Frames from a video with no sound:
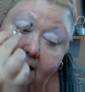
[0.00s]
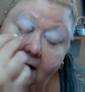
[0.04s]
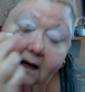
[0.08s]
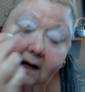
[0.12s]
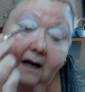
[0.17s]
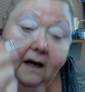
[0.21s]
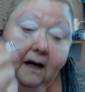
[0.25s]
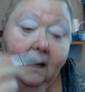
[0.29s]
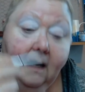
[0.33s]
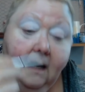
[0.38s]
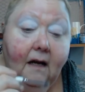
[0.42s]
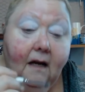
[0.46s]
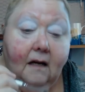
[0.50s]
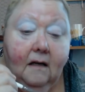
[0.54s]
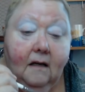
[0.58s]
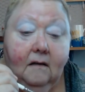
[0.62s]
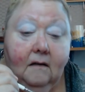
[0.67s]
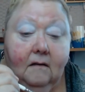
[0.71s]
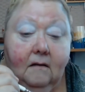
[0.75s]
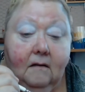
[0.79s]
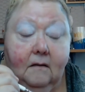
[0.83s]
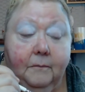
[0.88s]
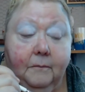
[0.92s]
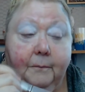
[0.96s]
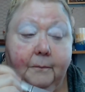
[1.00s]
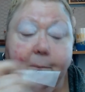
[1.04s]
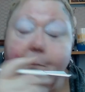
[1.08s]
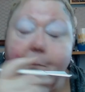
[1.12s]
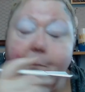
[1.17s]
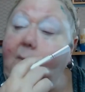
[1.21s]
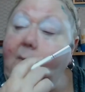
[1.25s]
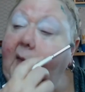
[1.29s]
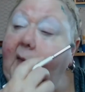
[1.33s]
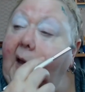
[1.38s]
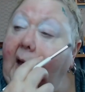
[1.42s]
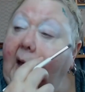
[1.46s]
And
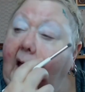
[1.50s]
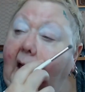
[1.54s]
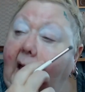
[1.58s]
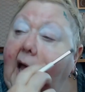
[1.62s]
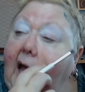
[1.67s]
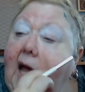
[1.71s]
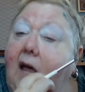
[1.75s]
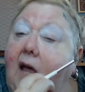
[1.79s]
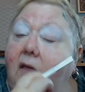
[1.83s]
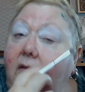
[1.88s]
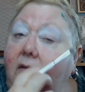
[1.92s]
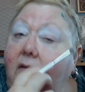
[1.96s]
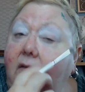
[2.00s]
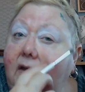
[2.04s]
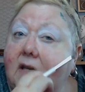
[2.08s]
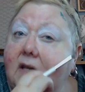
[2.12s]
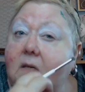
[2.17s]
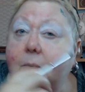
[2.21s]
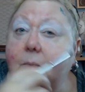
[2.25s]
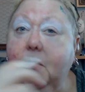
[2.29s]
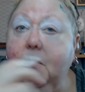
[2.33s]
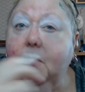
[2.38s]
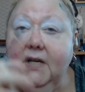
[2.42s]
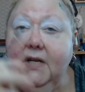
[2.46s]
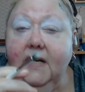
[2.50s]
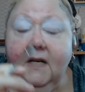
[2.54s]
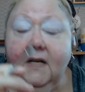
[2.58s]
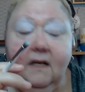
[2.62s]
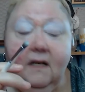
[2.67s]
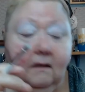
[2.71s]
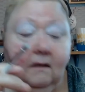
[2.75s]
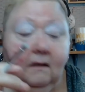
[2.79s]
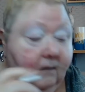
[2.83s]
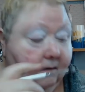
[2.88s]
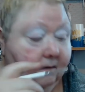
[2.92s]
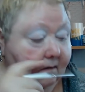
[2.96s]
this
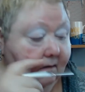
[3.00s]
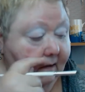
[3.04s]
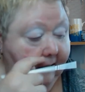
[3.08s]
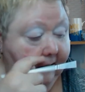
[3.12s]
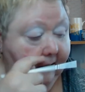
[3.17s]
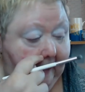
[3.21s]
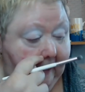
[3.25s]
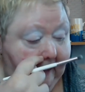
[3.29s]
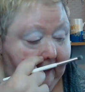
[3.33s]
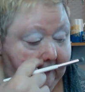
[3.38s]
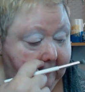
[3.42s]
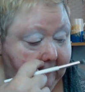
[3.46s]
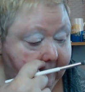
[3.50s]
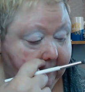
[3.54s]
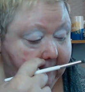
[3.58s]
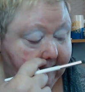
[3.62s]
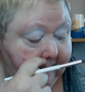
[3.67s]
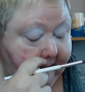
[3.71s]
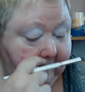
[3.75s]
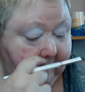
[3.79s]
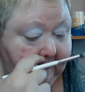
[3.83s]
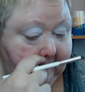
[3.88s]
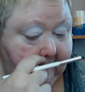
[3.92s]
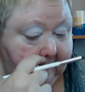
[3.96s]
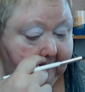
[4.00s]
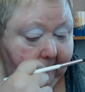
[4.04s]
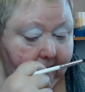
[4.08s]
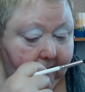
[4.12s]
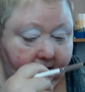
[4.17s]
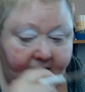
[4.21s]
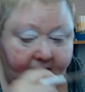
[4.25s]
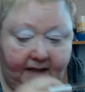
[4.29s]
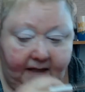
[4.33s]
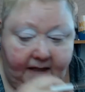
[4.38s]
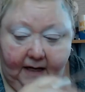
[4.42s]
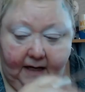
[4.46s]
particular class, since
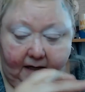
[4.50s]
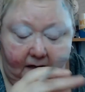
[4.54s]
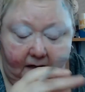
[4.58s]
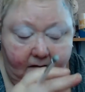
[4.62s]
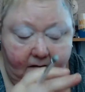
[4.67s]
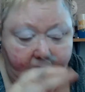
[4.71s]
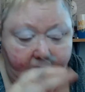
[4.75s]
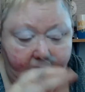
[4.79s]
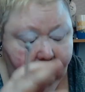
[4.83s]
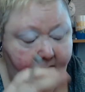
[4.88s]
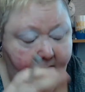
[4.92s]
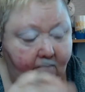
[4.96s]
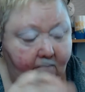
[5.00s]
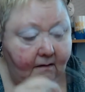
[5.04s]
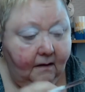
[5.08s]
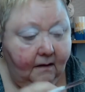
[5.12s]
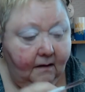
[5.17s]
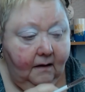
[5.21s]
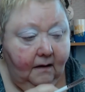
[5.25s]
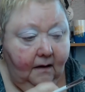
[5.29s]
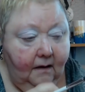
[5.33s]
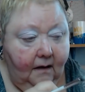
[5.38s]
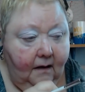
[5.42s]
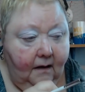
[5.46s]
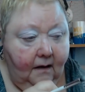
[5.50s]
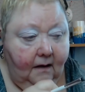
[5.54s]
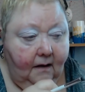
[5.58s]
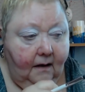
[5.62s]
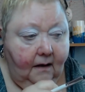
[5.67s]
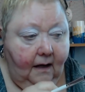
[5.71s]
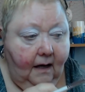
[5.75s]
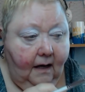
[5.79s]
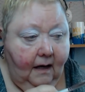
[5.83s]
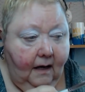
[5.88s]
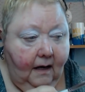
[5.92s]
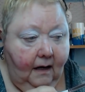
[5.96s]
it's a
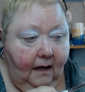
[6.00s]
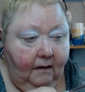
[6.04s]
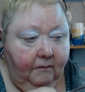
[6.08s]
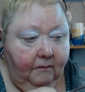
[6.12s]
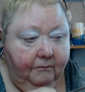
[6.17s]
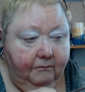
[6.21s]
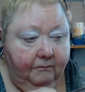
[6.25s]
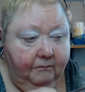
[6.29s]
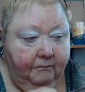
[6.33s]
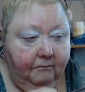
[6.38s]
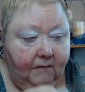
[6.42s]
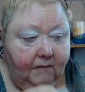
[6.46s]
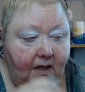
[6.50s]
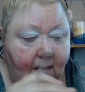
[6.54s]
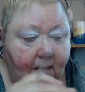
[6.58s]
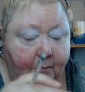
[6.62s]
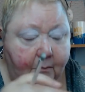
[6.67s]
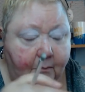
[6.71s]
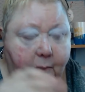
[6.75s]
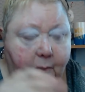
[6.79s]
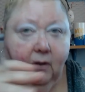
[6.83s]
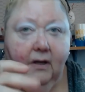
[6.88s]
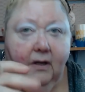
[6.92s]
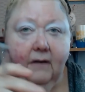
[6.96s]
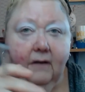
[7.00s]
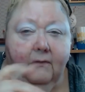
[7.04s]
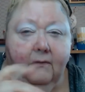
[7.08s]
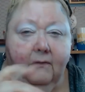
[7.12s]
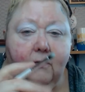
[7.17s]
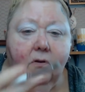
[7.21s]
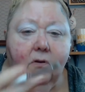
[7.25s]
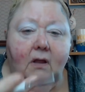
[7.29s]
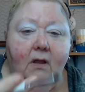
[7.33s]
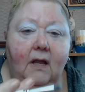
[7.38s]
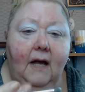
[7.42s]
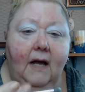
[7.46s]
a upper level
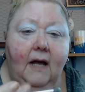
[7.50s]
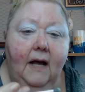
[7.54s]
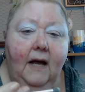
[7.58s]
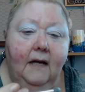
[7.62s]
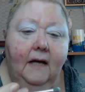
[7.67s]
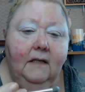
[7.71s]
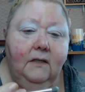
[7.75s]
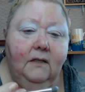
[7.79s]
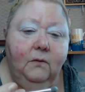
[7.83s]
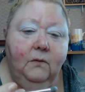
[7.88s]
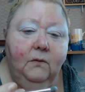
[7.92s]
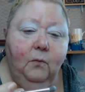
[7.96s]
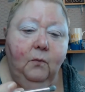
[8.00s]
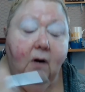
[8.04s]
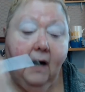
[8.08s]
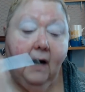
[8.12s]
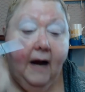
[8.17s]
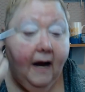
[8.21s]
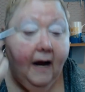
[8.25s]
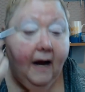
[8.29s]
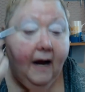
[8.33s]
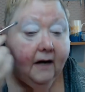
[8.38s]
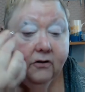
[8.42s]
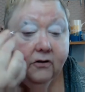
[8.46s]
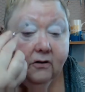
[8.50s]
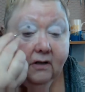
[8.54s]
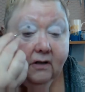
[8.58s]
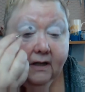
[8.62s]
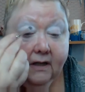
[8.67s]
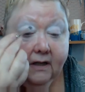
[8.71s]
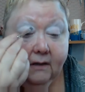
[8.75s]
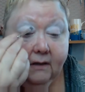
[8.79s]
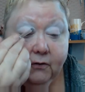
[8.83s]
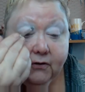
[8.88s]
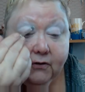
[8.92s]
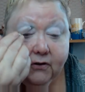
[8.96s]
class, we're
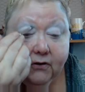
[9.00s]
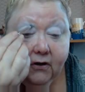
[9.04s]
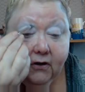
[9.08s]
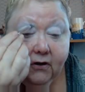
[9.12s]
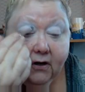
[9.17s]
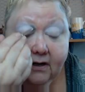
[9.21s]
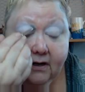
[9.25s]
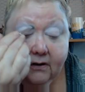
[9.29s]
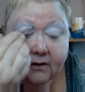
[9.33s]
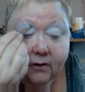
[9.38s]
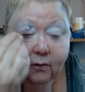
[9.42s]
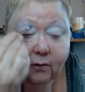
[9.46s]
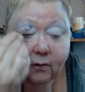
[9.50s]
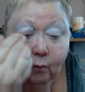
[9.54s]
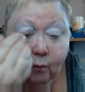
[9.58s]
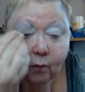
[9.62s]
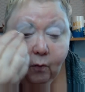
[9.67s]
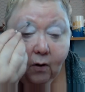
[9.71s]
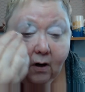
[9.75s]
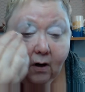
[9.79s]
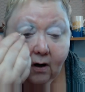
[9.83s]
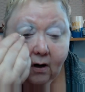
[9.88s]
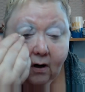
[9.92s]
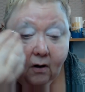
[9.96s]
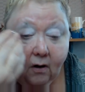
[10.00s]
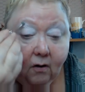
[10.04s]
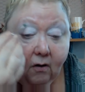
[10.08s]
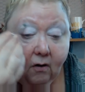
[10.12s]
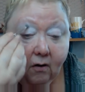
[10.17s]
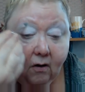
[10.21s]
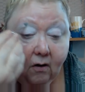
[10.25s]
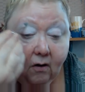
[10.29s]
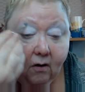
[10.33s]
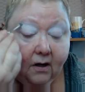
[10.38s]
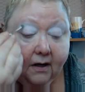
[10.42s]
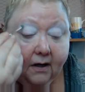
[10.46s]
actually starting to work
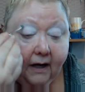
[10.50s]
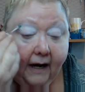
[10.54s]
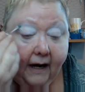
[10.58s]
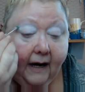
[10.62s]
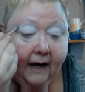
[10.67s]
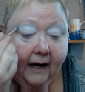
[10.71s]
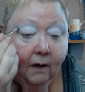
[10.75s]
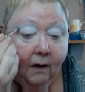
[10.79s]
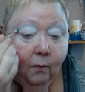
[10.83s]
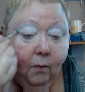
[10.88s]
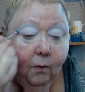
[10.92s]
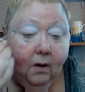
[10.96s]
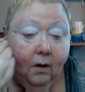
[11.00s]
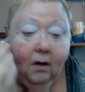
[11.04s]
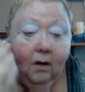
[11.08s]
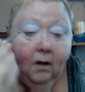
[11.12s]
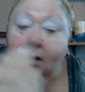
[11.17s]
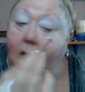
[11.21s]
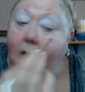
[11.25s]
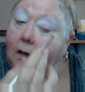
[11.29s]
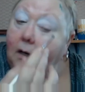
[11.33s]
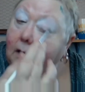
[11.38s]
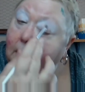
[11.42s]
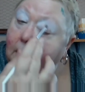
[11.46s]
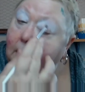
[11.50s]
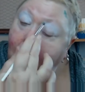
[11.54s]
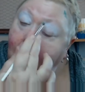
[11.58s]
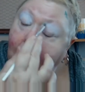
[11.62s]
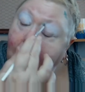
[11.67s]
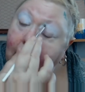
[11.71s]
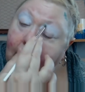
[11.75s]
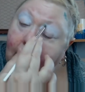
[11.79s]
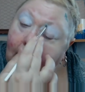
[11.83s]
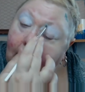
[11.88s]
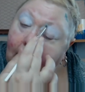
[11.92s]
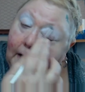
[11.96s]
on our
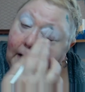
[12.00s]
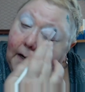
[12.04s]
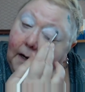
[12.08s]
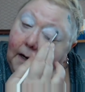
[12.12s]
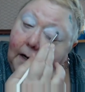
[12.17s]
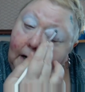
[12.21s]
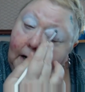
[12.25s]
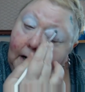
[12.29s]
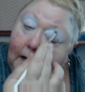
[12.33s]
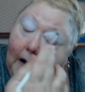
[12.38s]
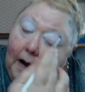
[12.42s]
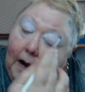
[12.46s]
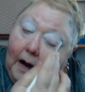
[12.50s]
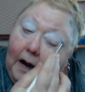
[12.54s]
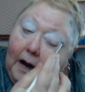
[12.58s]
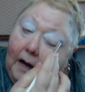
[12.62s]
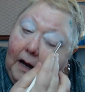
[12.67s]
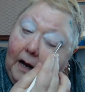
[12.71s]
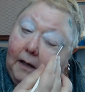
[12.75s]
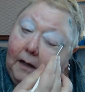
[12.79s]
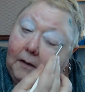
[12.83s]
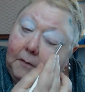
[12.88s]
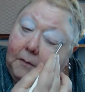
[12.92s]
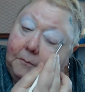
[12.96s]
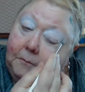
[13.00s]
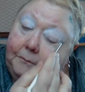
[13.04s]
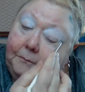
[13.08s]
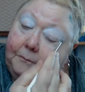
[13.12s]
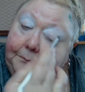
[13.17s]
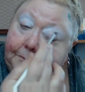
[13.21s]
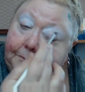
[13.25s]
um,